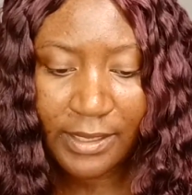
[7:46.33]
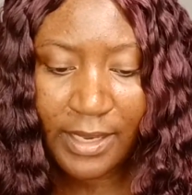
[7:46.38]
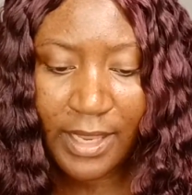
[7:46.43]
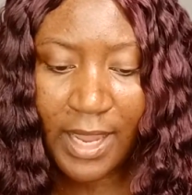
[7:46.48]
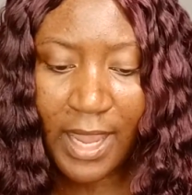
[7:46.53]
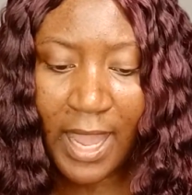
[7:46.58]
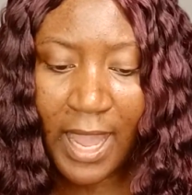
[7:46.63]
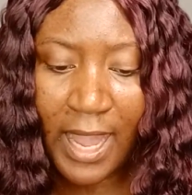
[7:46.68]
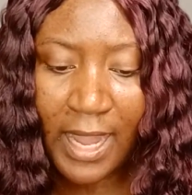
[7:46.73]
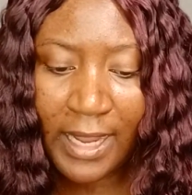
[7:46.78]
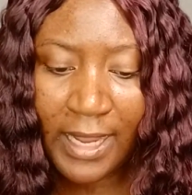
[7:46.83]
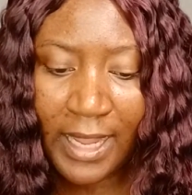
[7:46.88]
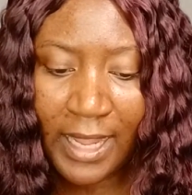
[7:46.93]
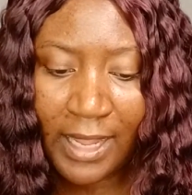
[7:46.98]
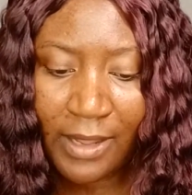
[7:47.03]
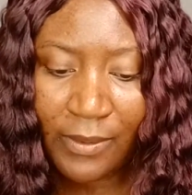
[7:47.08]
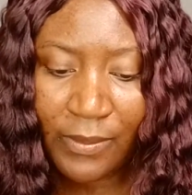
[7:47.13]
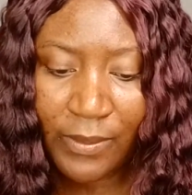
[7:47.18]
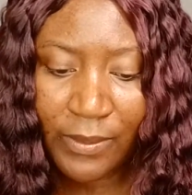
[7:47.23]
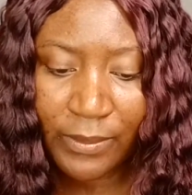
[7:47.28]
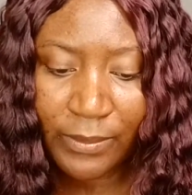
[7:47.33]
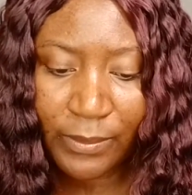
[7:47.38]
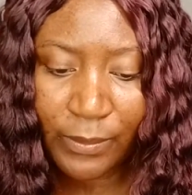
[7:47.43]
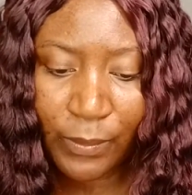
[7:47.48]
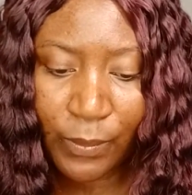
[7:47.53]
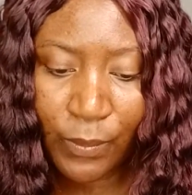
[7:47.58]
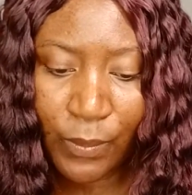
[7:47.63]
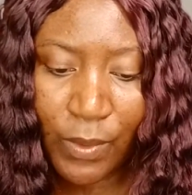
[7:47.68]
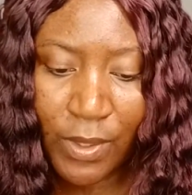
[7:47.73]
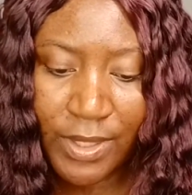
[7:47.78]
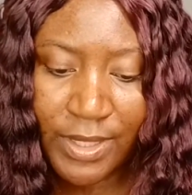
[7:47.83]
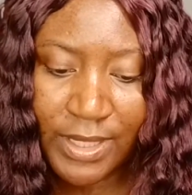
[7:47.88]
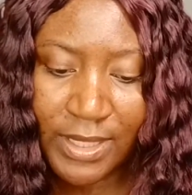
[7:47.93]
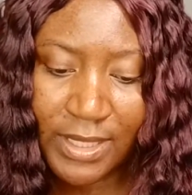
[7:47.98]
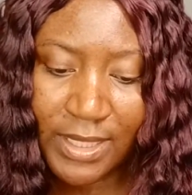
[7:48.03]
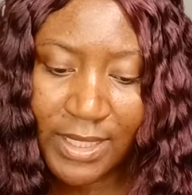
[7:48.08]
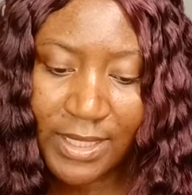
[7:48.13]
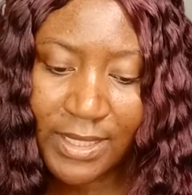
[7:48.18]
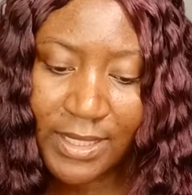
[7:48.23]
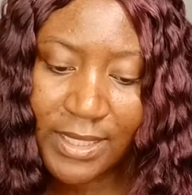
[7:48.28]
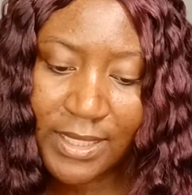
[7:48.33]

The account was then